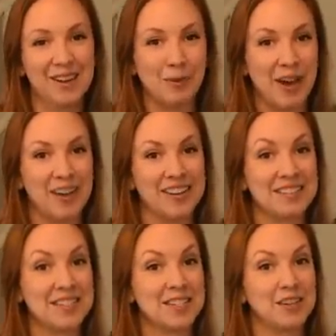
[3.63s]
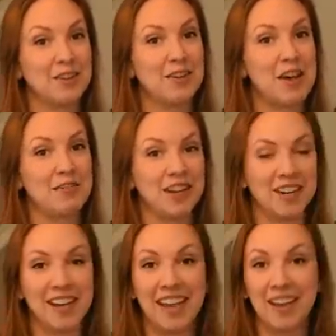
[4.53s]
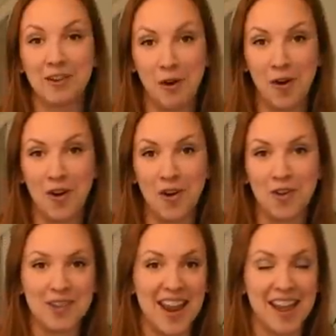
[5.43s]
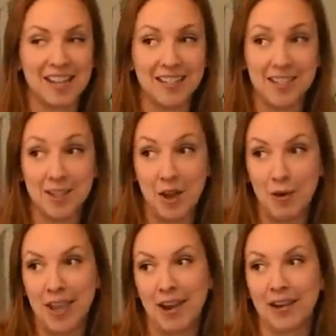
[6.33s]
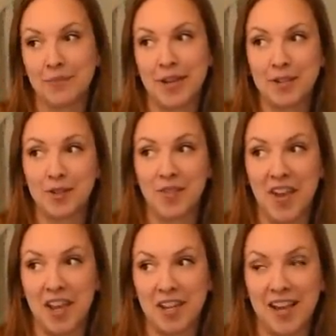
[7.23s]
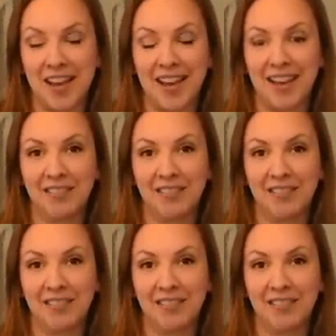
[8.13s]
Well, it's still very cold and snowy here in Pennsylvania.